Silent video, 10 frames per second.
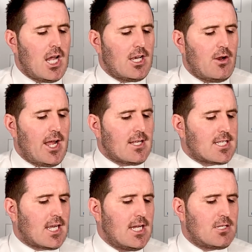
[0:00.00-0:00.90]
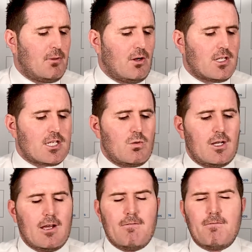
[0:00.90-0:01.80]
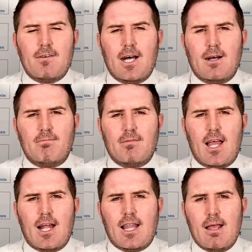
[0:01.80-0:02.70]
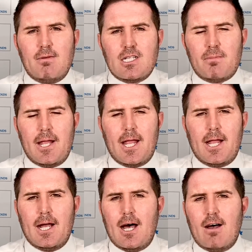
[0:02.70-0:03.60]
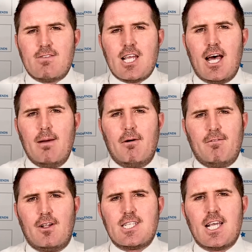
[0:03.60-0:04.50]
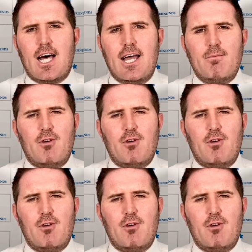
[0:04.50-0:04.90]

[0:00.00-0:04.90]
No doubt Sky Sports would have, had they been speaking at half-time or full-time,